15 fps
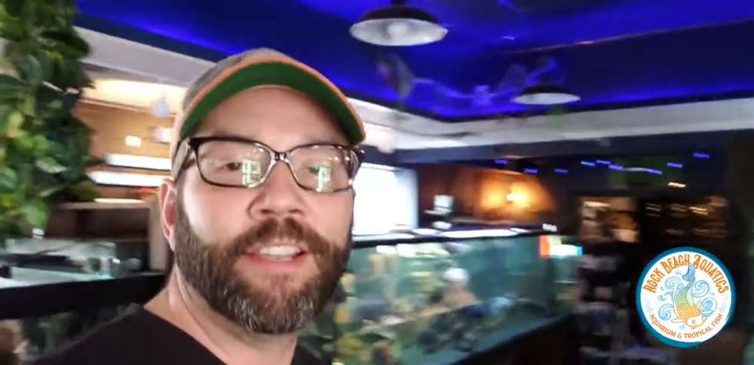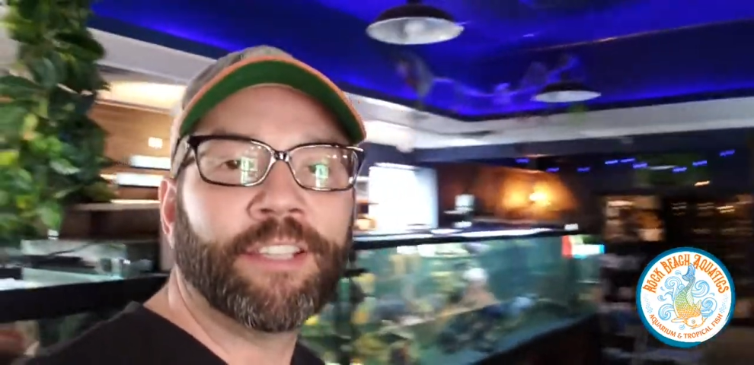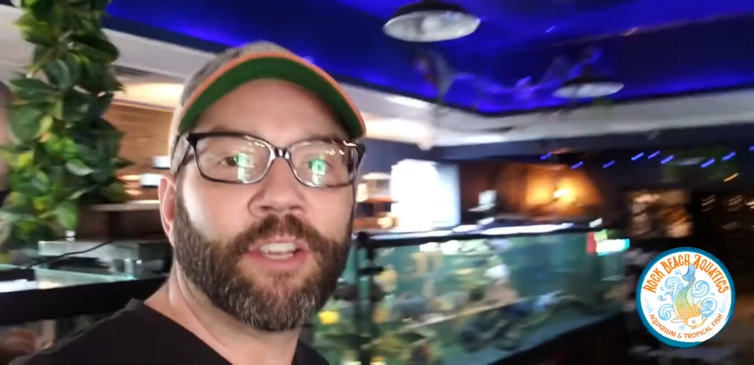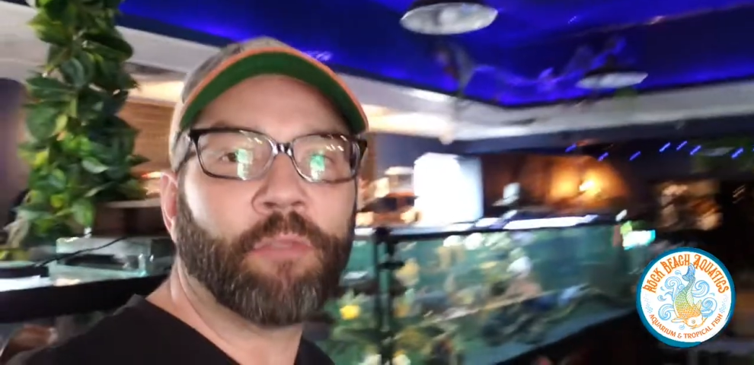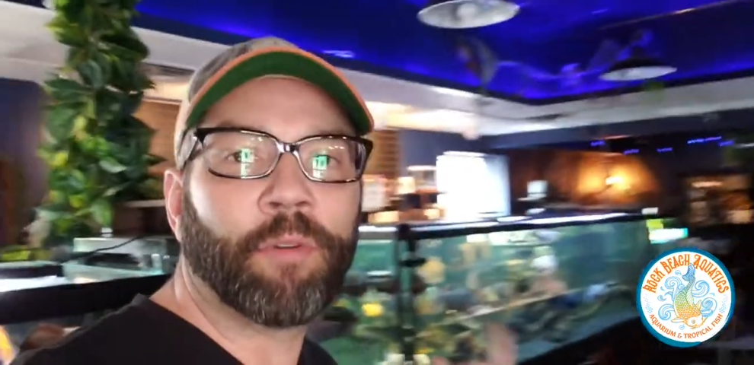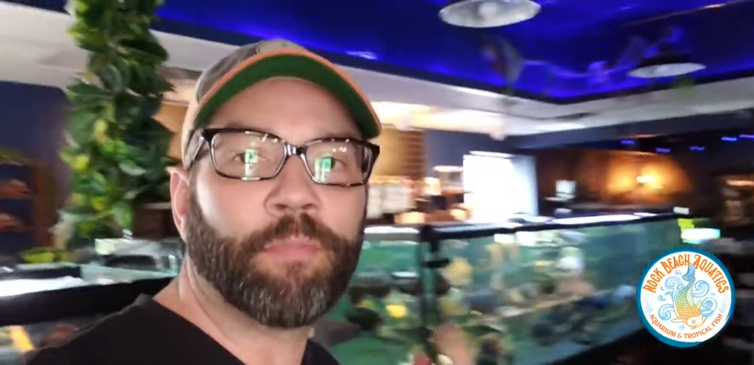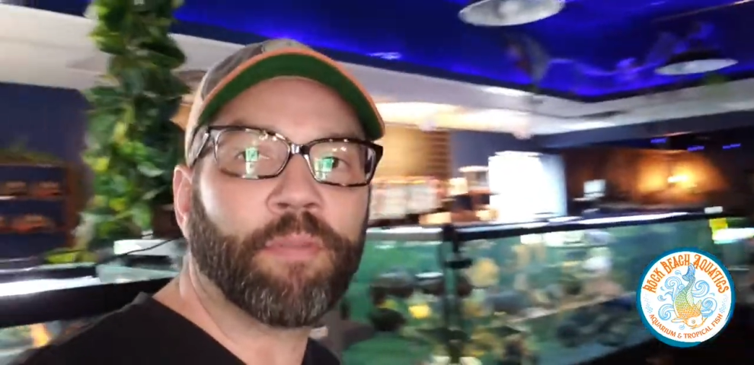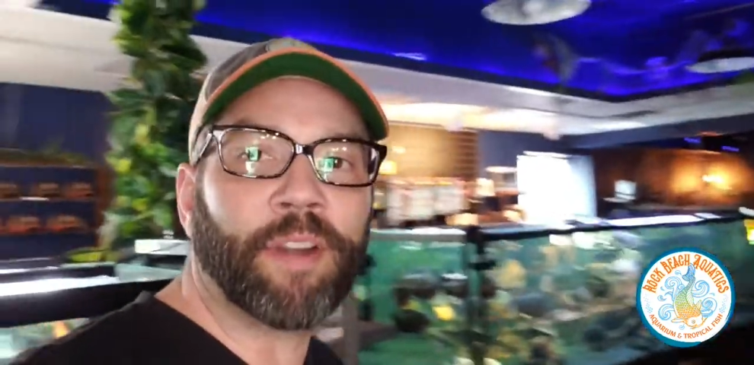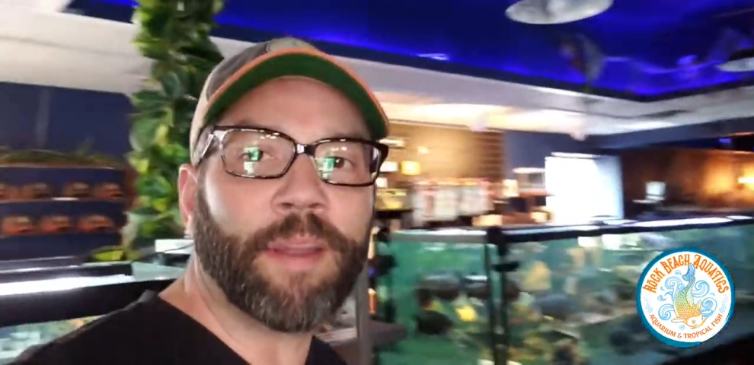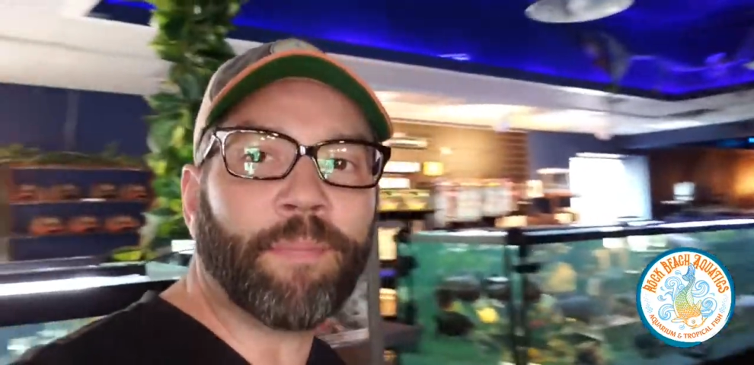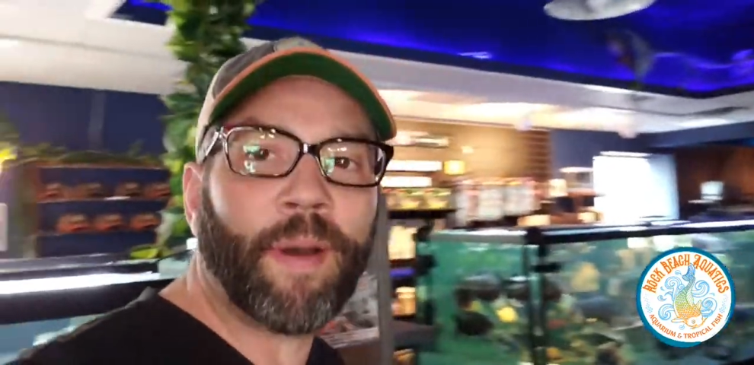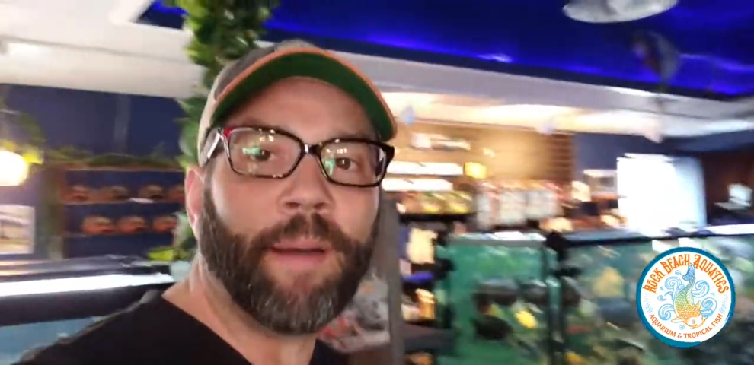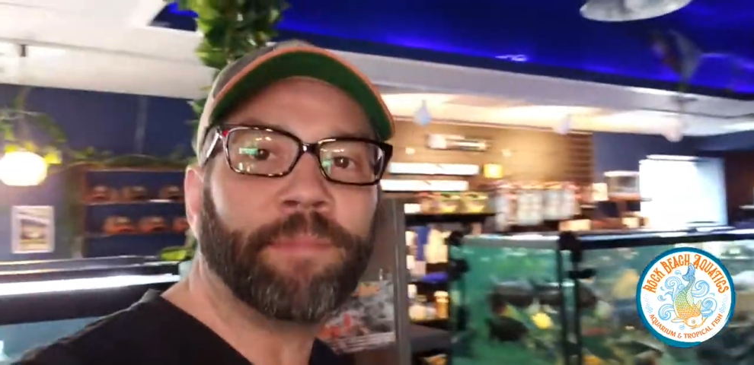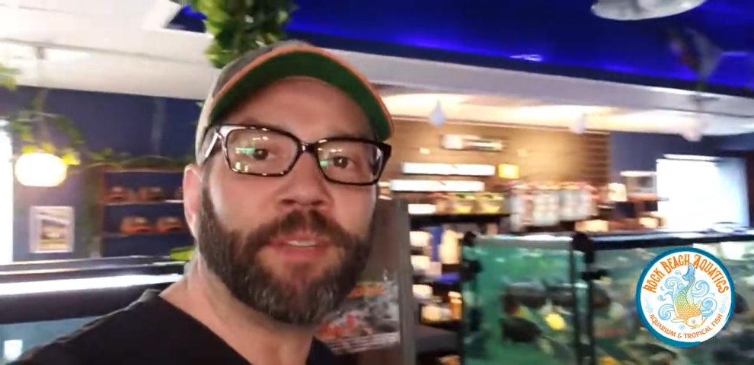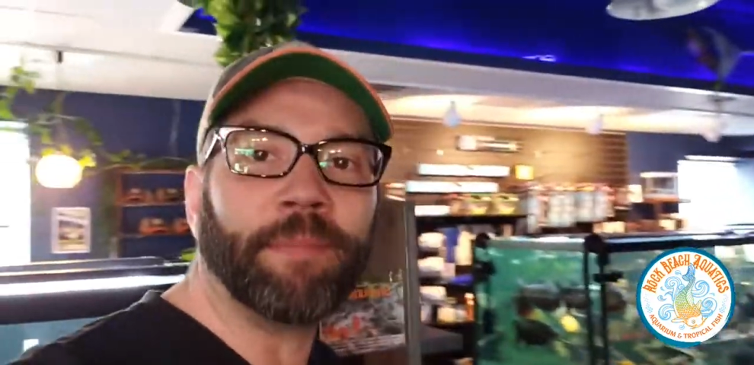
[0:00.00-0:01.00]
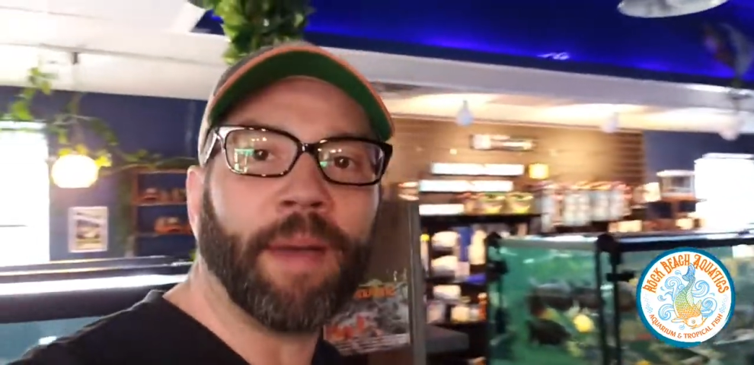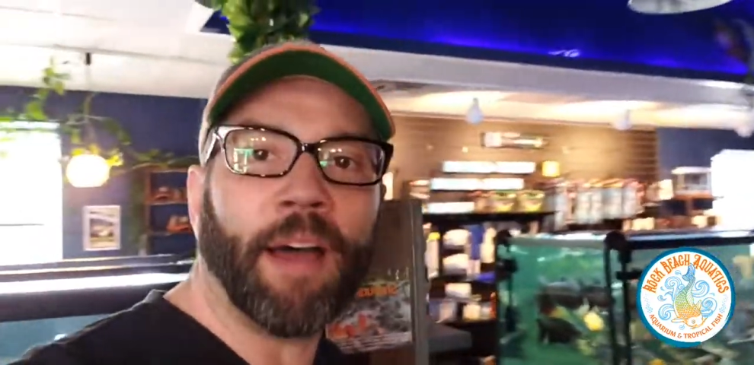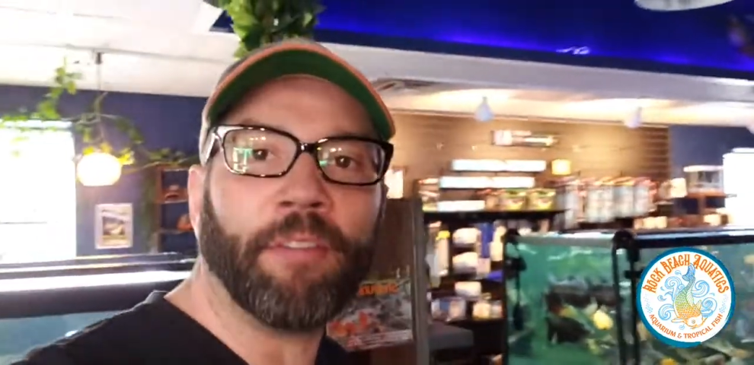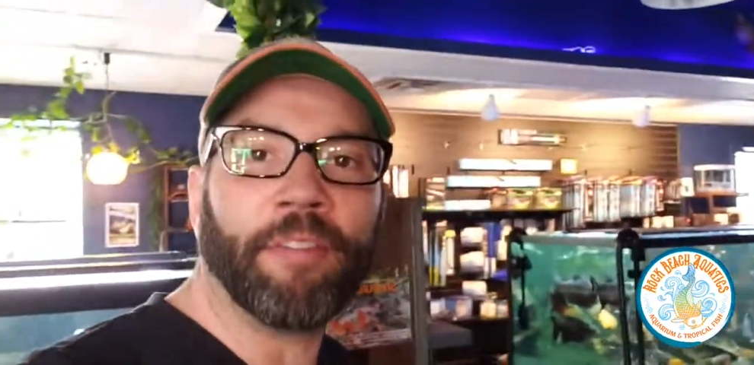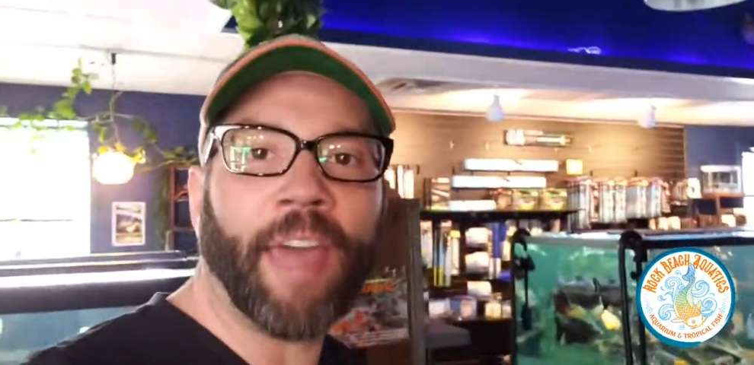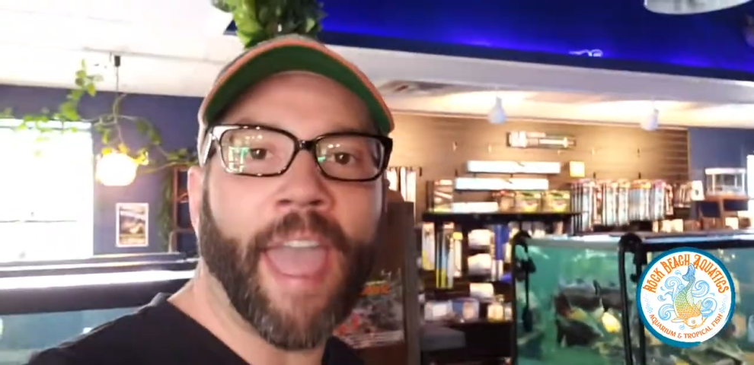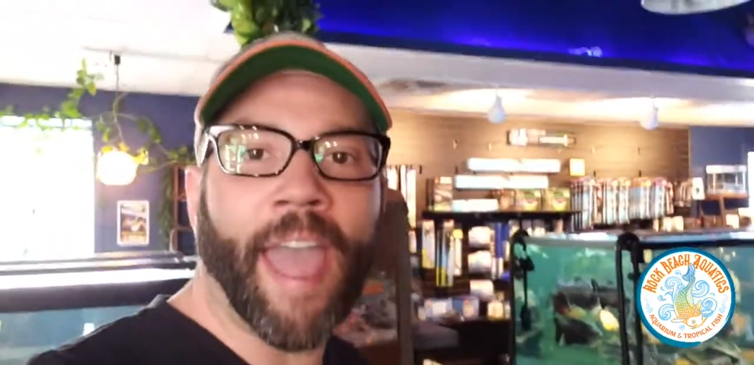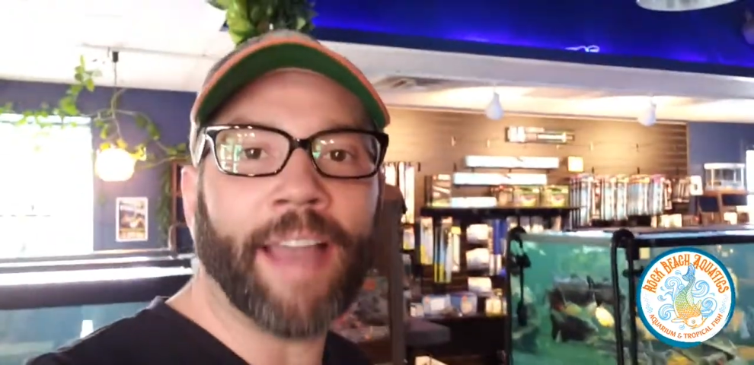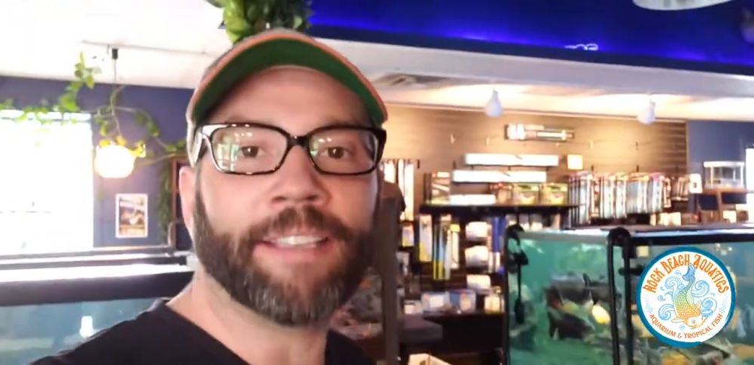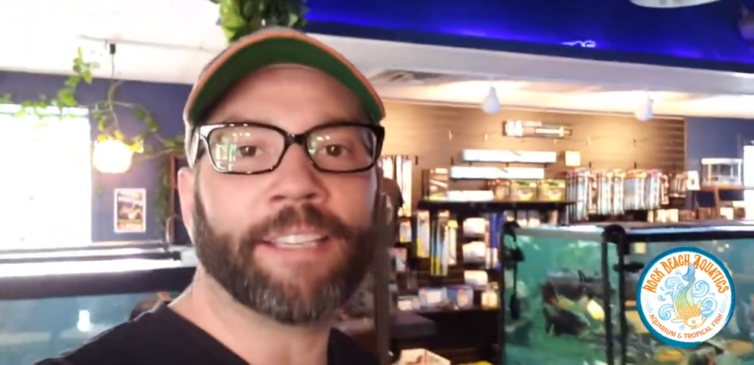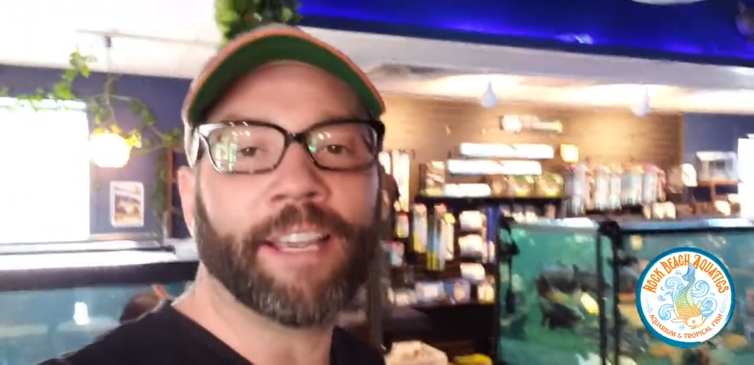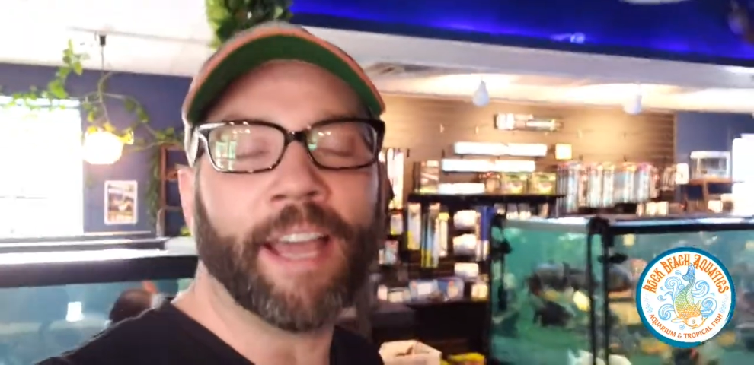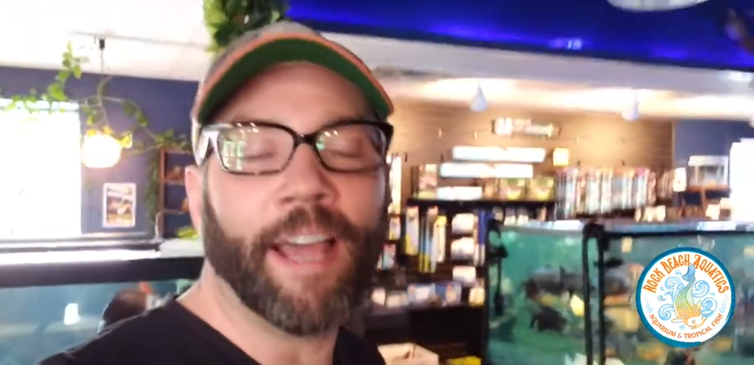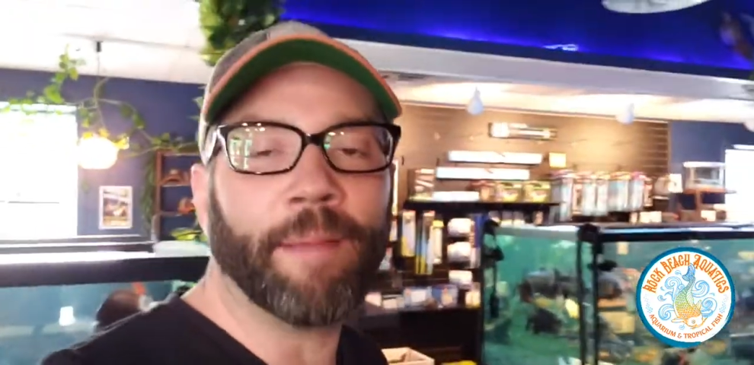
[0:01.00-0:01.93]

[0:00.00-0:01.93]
So we're pretty pumped about that.